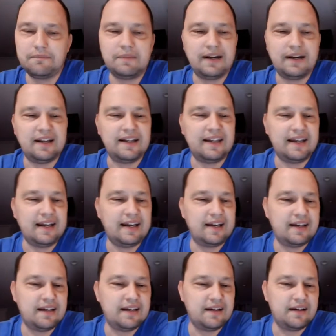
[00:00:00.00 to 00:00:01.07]
But yeah,
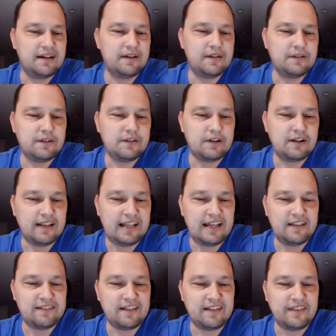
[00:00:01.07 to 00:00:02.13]
you're
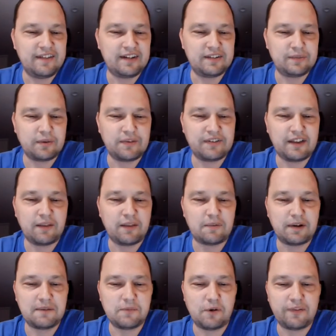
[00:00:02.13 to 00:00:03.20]
allowed. Nothing is worth
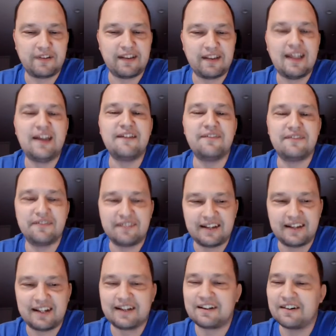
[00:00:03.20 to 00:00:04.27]
celebrating more than life.
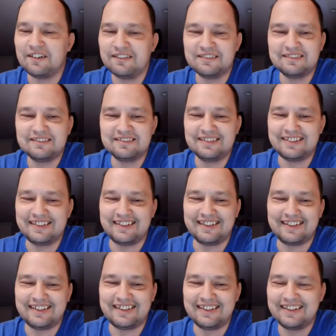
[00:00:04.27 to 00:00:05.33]
Get it, girl.
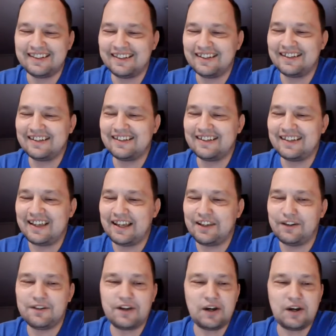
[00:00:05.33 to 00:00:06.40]
Yeah,
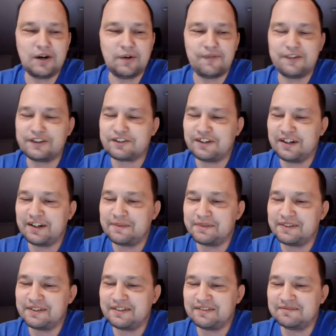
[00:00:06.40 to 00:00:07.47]
you go, fish
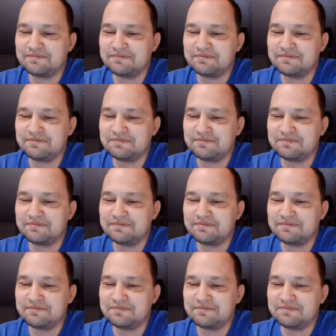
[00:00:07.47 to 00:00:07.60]
dreams.